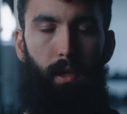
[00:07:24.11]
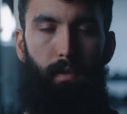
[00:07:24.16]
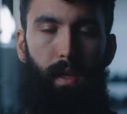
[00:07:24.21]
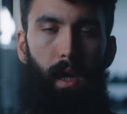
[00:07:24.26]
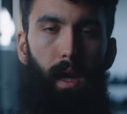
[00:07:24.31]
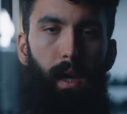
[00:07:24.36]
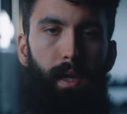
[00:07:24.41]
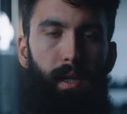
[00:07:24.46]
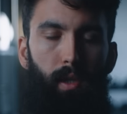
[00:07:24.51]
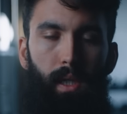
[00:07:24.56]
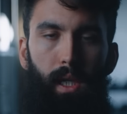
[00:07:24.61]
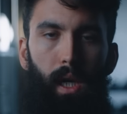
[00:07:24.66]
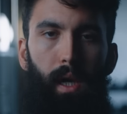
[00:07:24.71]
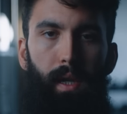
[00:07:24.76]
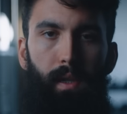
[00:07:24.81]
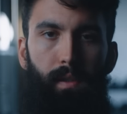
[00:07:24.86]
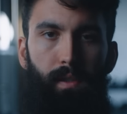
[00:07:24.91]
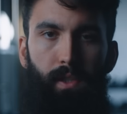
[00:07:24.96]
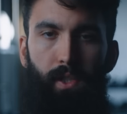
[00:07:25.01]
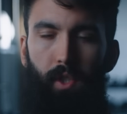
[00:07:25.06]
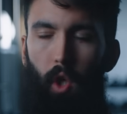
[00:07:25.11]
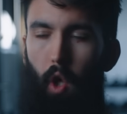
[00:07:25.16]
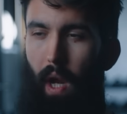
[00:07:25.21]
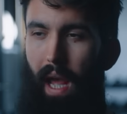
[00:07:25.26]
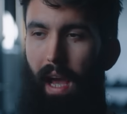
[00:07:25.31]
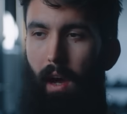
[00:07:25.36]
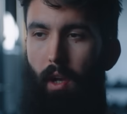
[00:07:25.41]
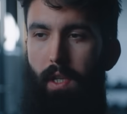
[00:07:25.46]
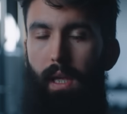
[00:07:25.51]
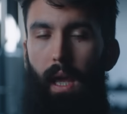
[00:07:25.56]
of dietary guidance on
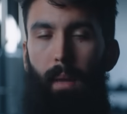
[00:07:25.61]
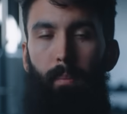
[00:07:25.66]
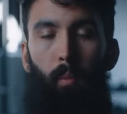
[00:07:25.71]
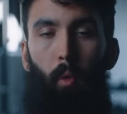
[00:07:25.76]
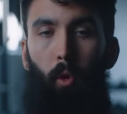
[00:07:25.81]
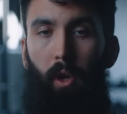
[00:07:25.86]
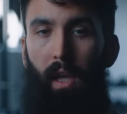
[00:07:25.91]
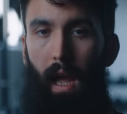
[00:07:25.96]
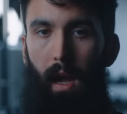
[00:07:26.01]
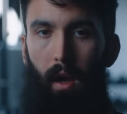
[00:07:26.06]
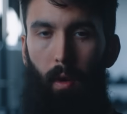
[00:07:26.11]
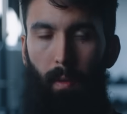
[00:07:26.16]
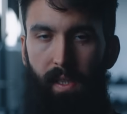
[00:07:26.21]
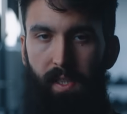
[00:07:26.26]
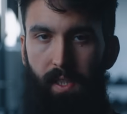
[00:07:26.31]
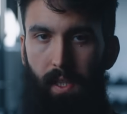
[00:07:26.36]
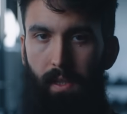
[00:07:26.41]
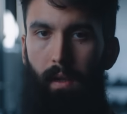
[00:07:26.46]
how to get more calories